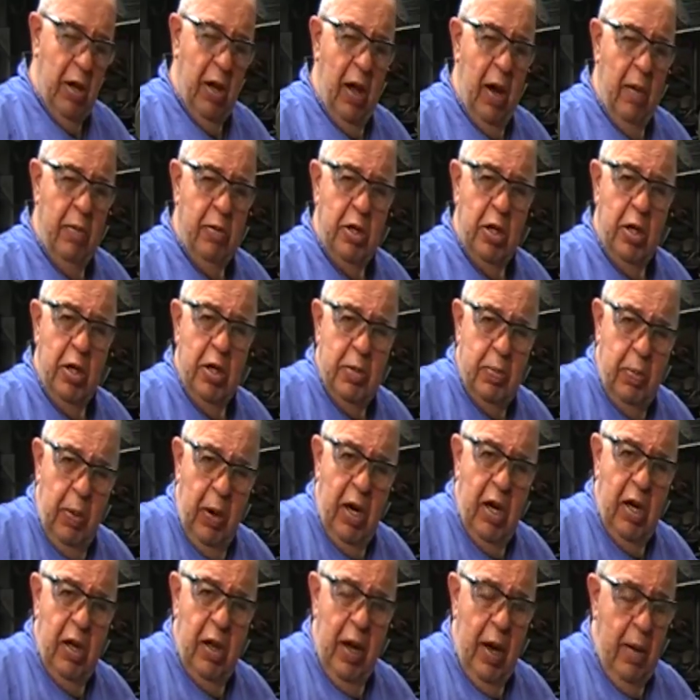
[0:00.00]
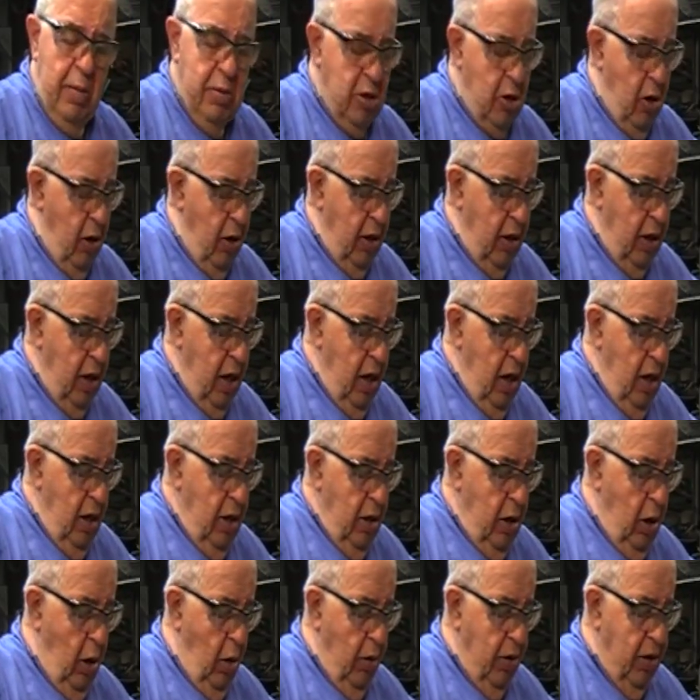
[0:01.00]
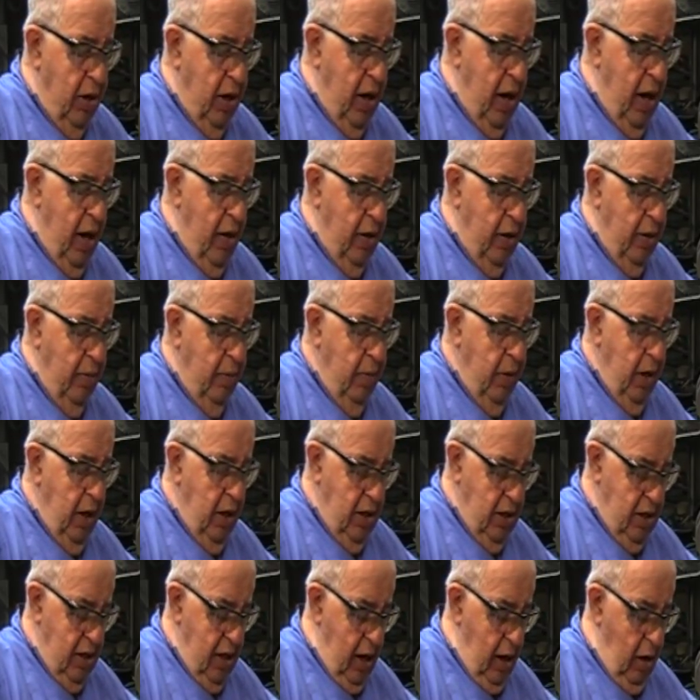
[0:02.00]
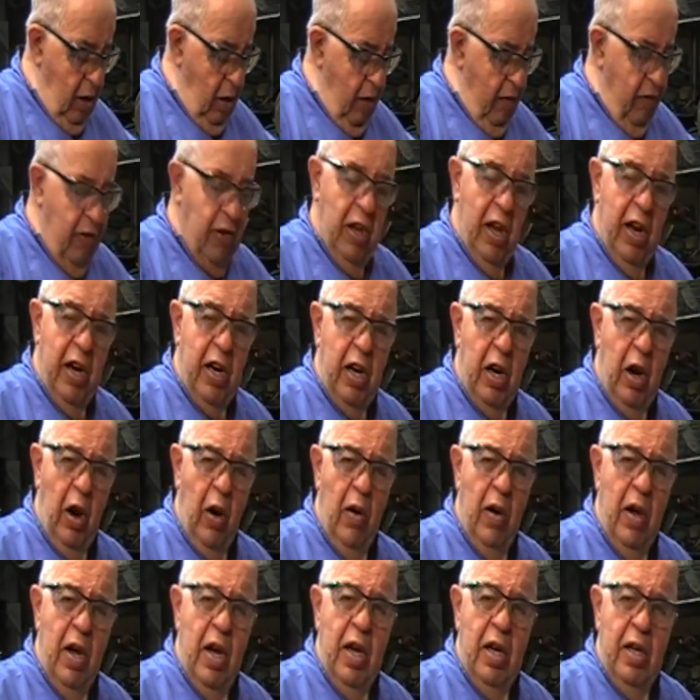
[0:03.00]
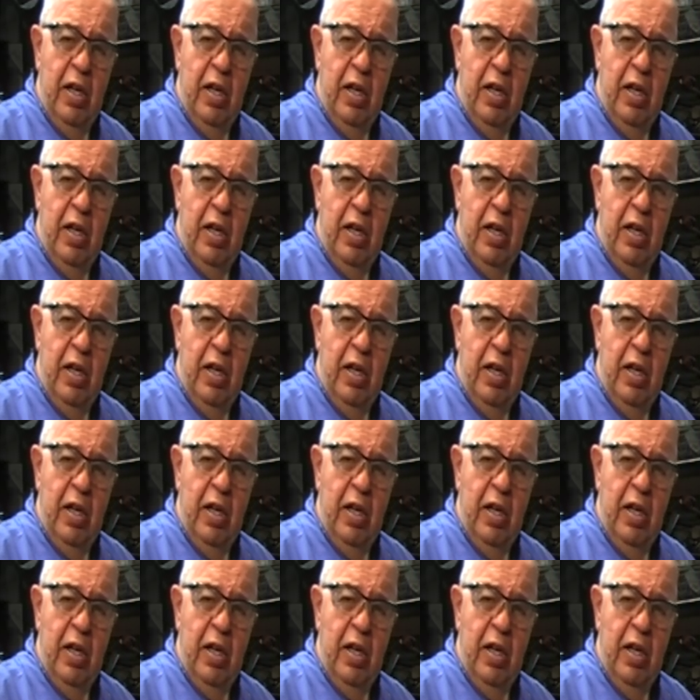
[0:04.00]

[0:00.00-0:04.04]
clamps or spring clamps on it to hold together, set it off and let it go.